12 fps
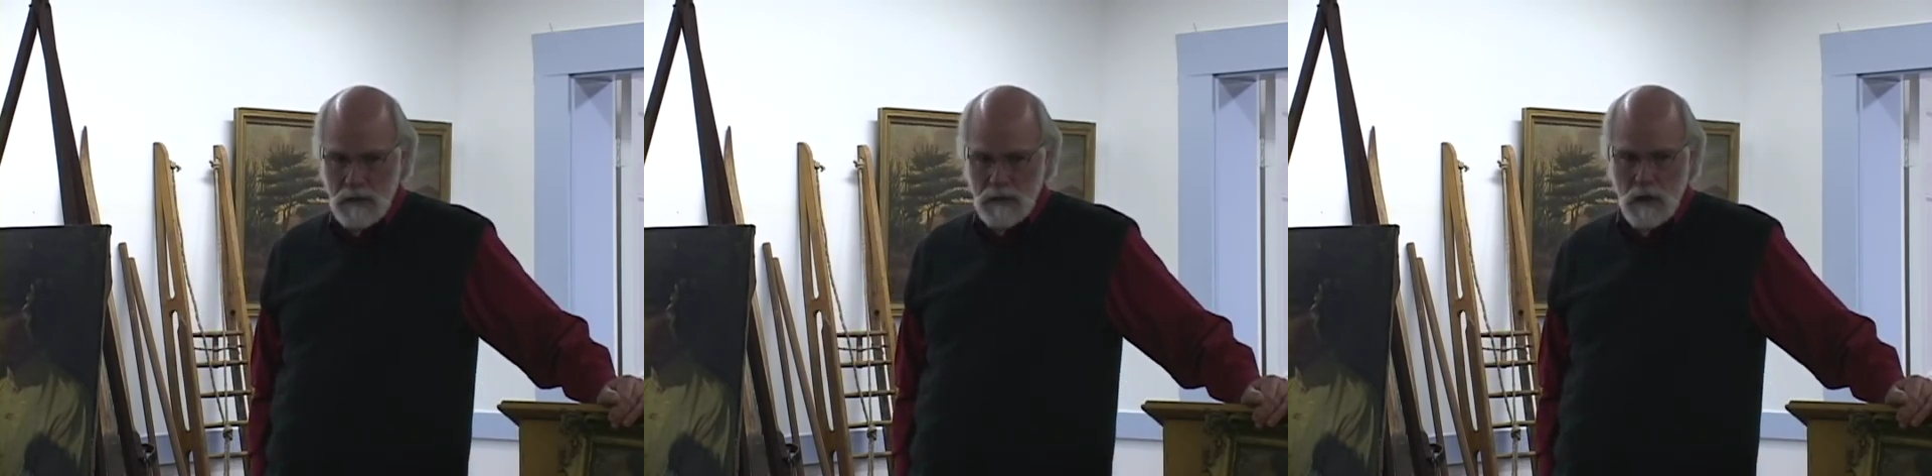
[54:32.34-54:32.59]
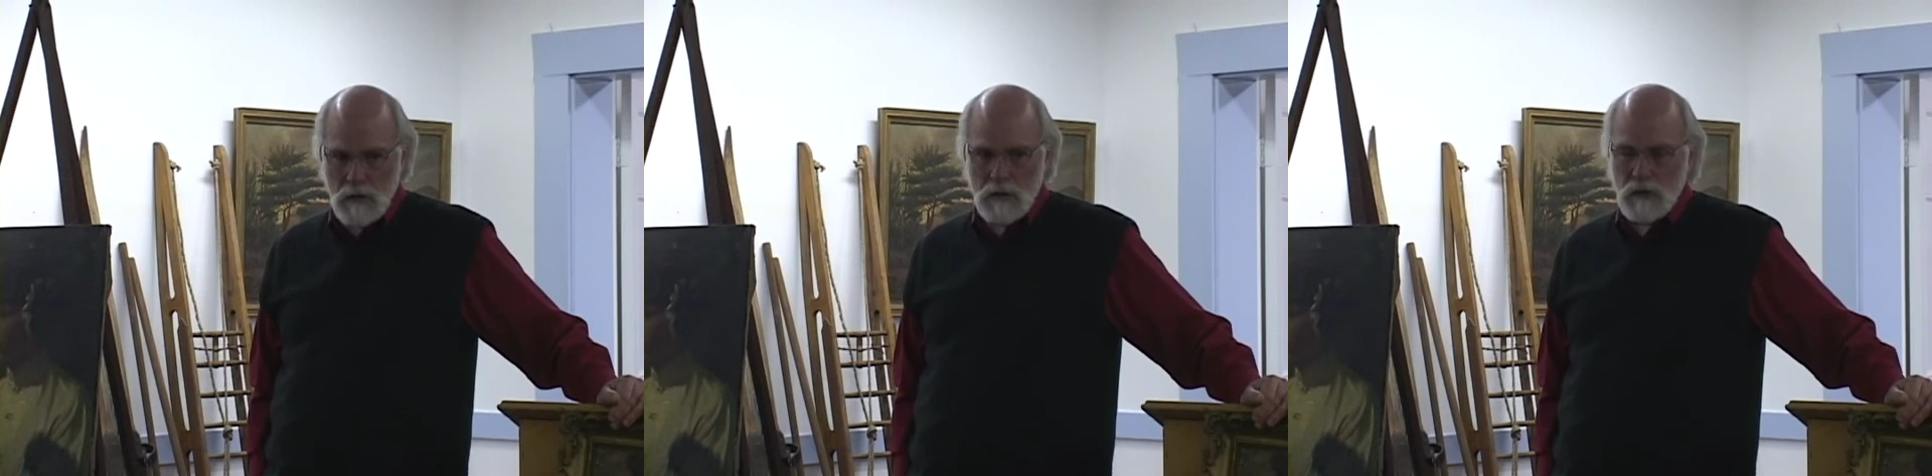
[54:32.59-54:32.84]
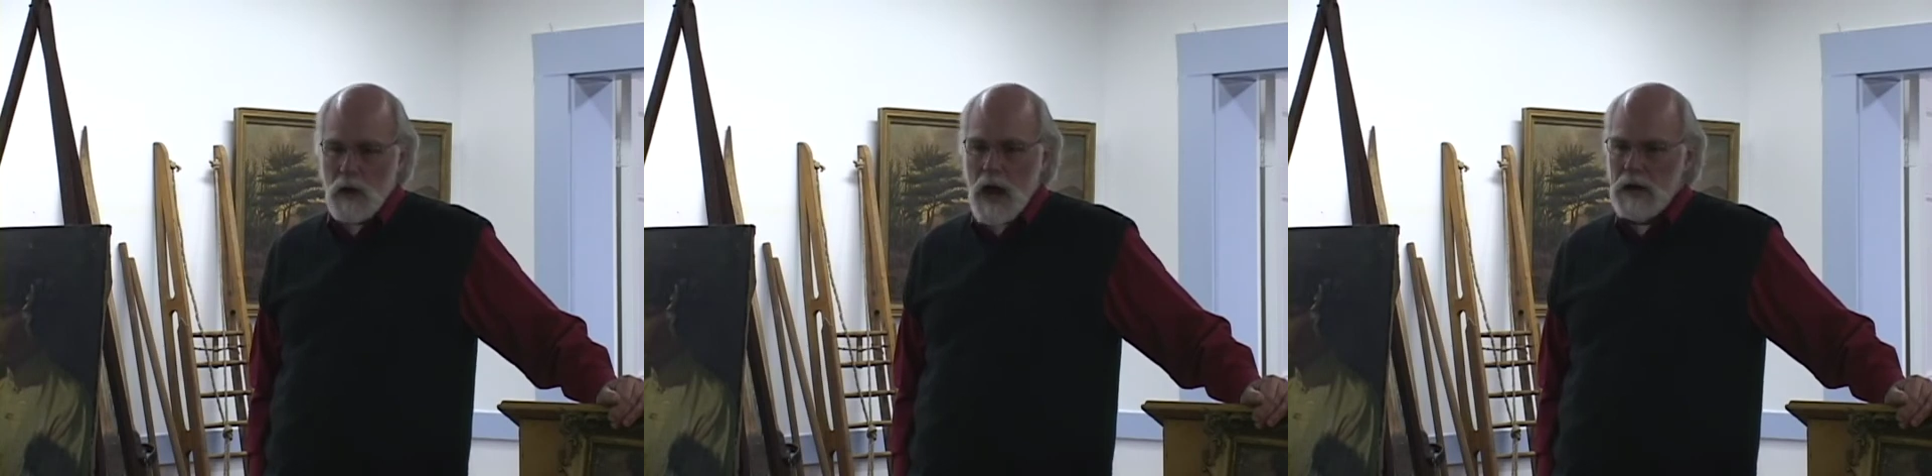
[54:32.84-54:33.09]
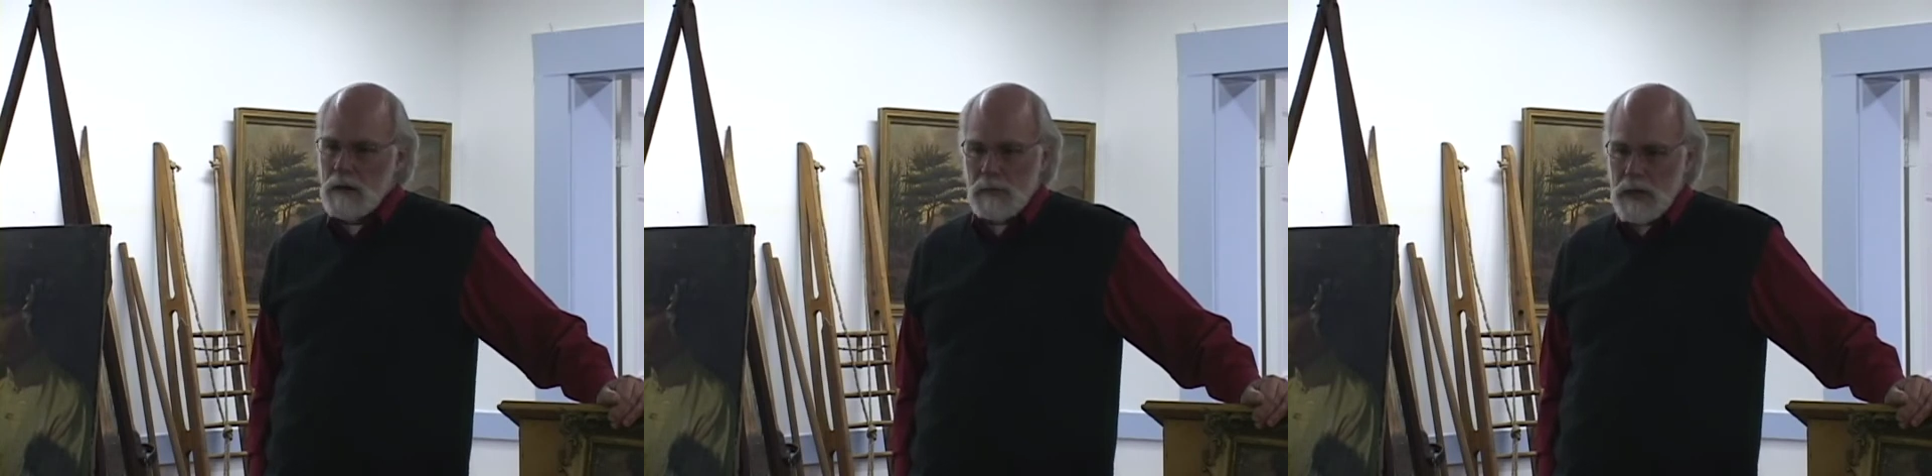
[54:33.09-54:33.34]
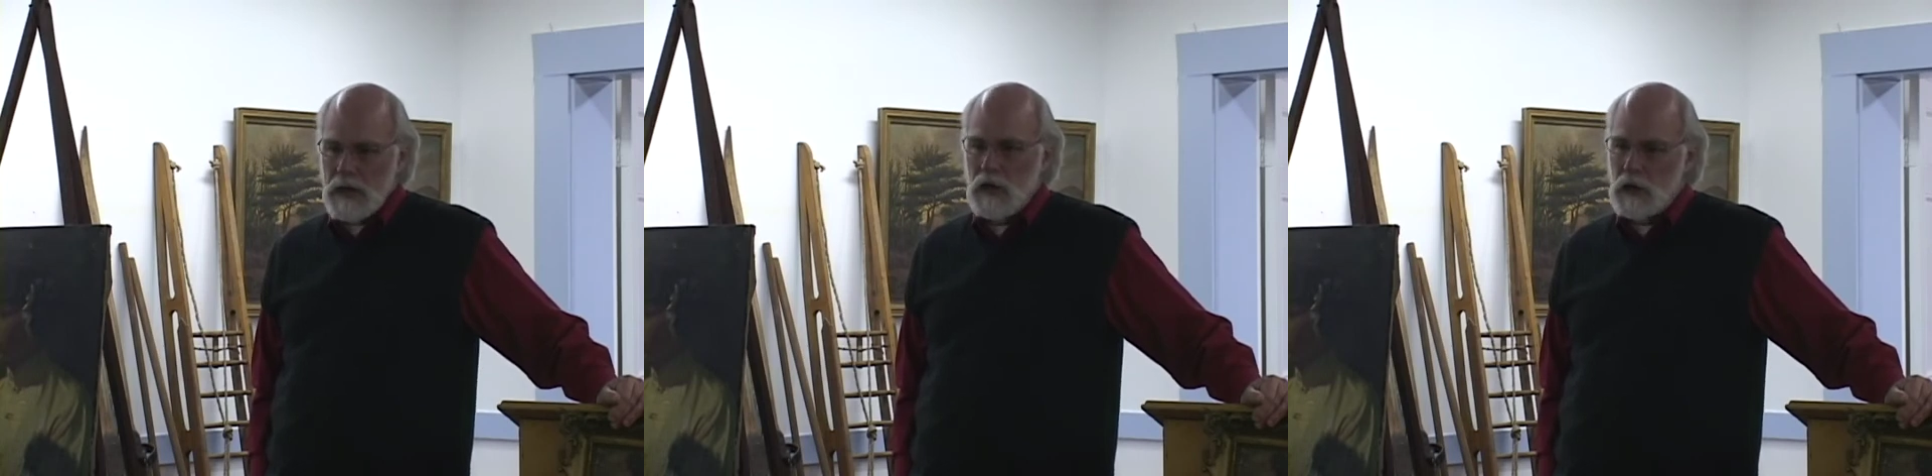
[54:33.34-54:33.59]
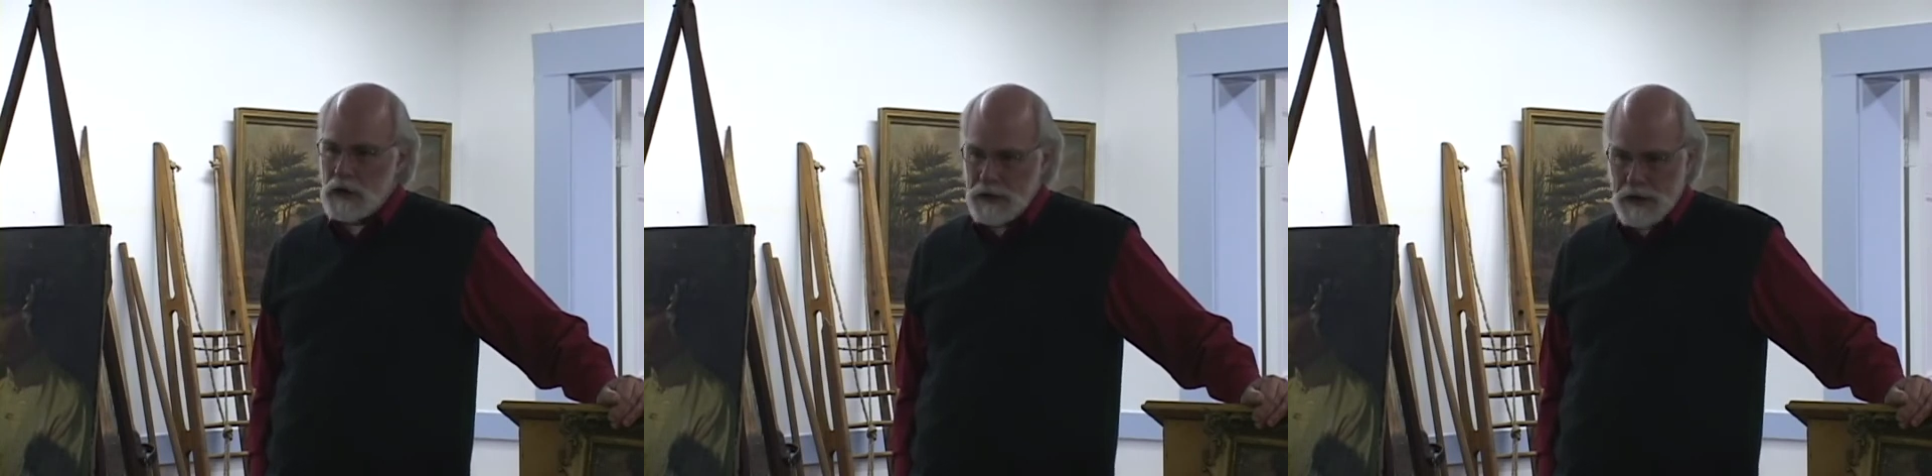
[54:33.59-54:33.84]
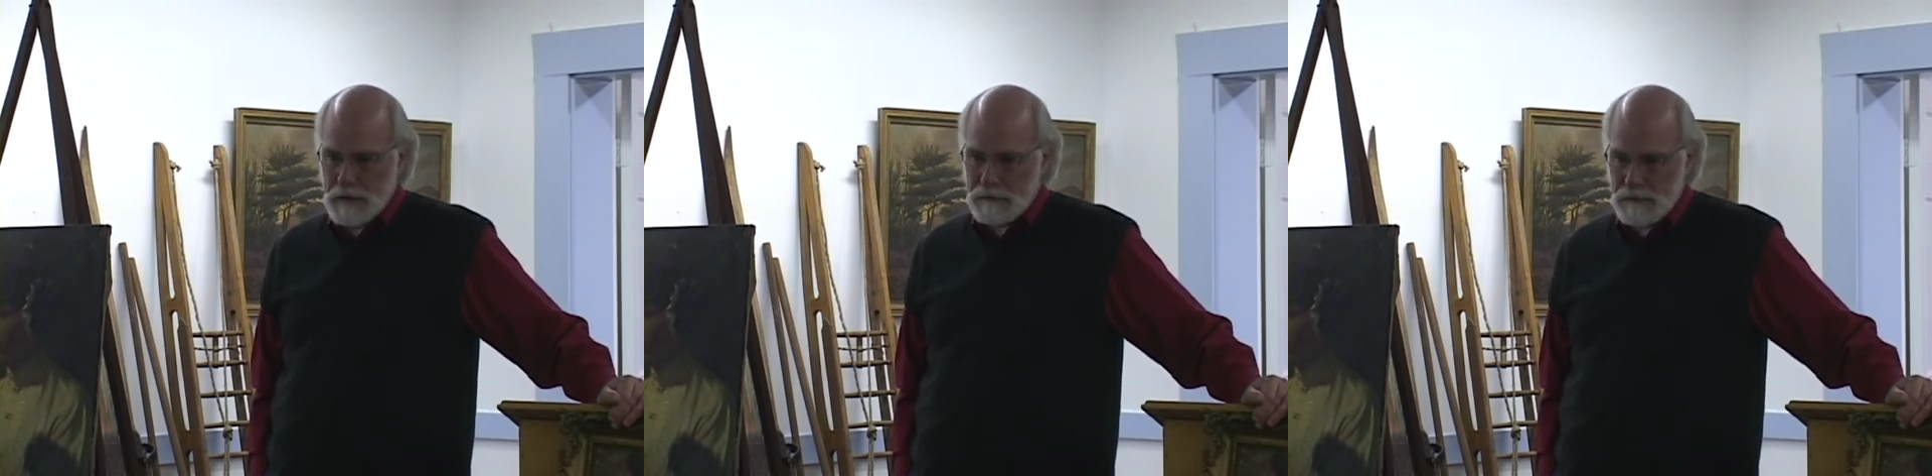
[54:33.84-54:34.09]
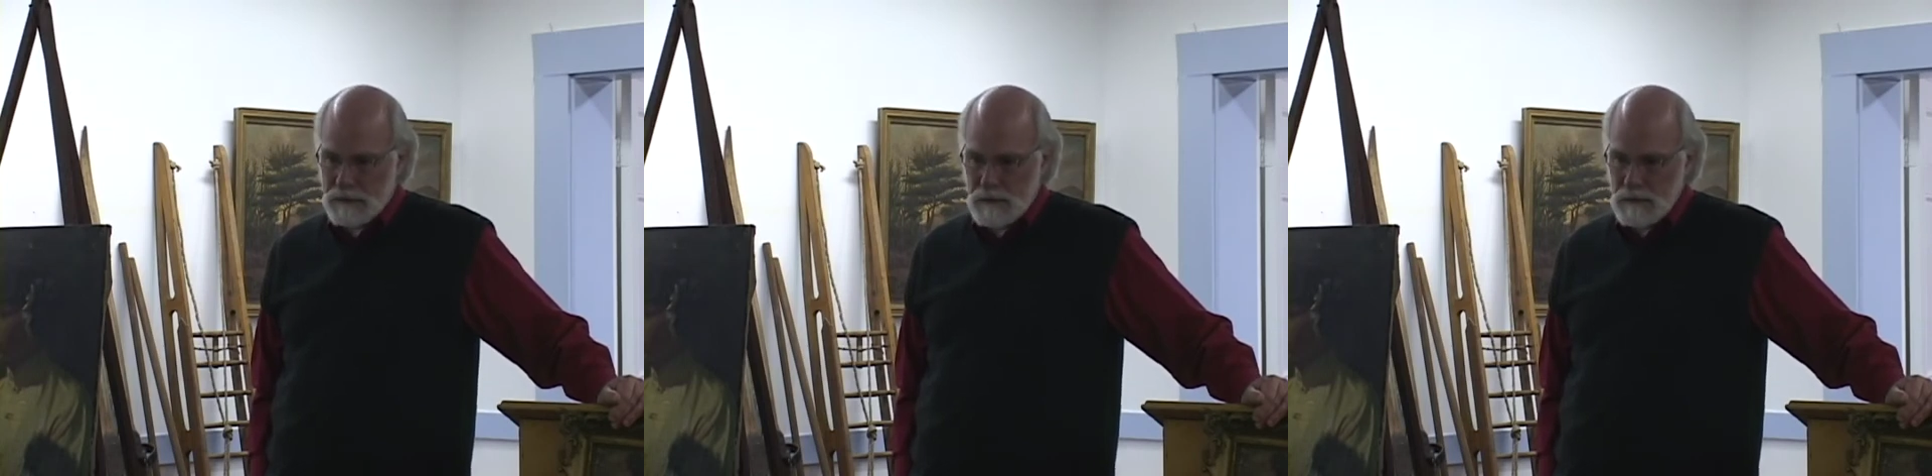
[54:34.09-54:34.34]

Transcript: Don't try to be good enough.